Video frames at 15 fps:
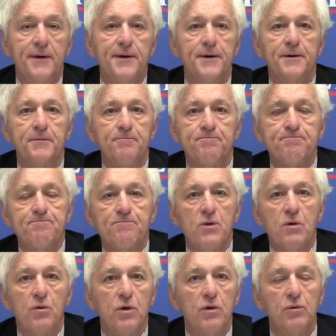
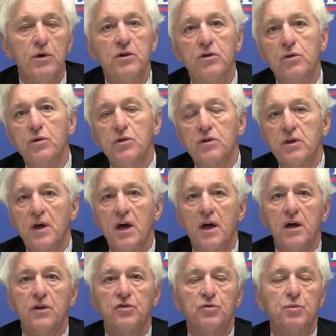What do we do at the
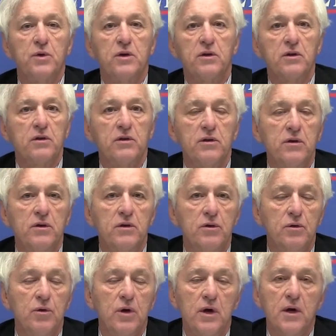hospital
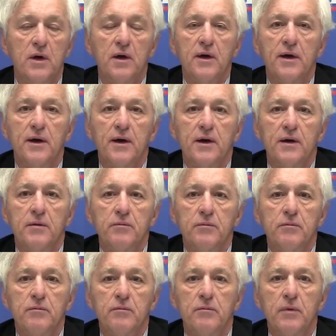to
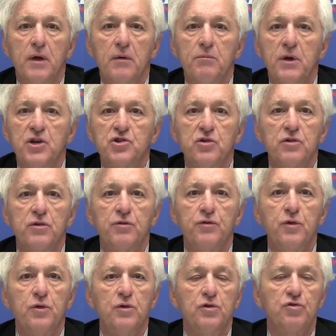make sure the
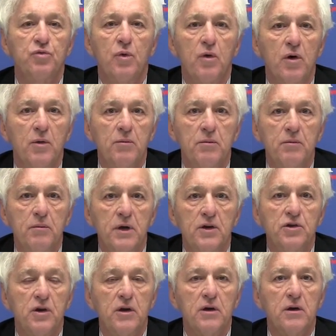food is warm?
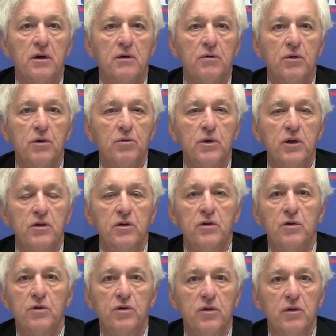What do we
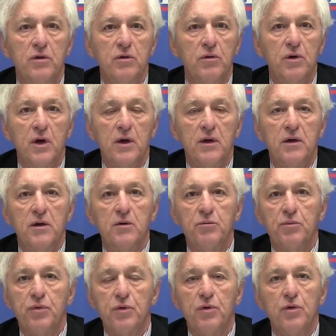do to
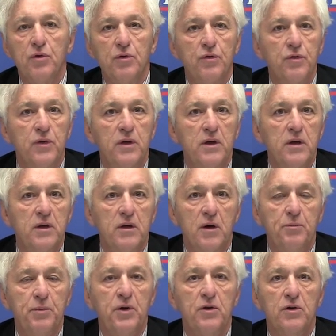improve the
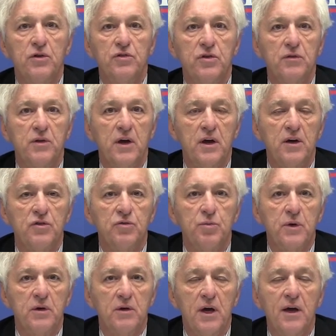appearance of the
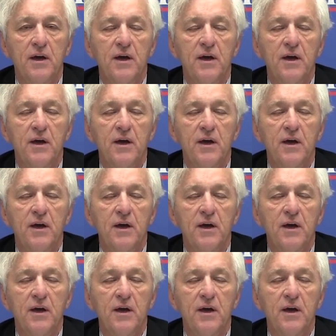hospital?